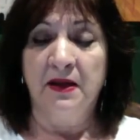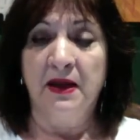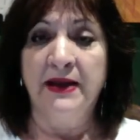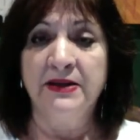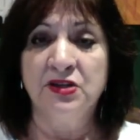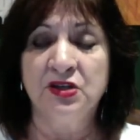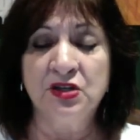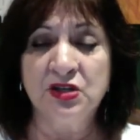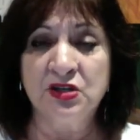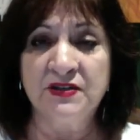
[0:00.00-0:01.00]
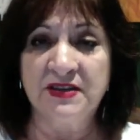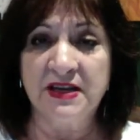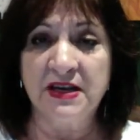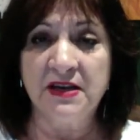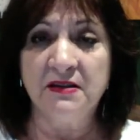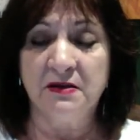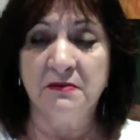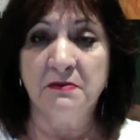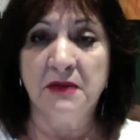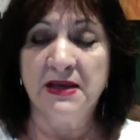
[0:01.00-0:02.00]
And to see
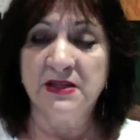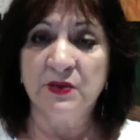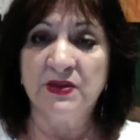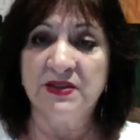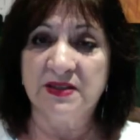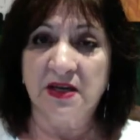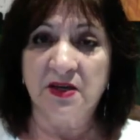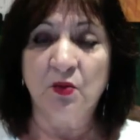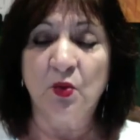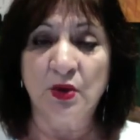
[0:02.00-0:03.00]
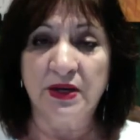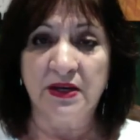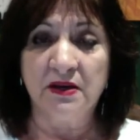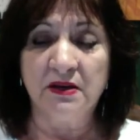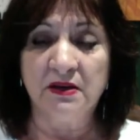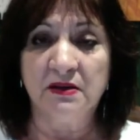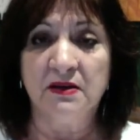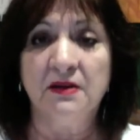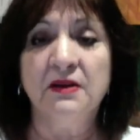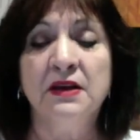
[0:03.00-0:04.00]
them as we started walking
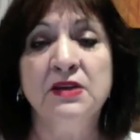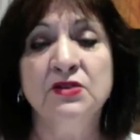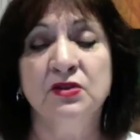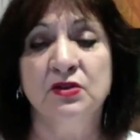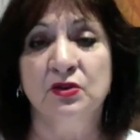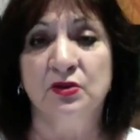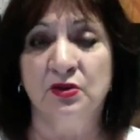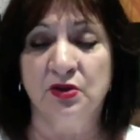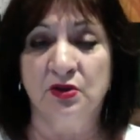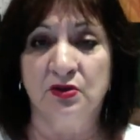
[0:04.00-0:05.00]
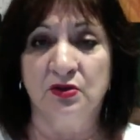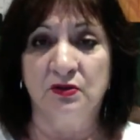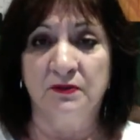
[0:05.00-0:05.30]
into Logroño,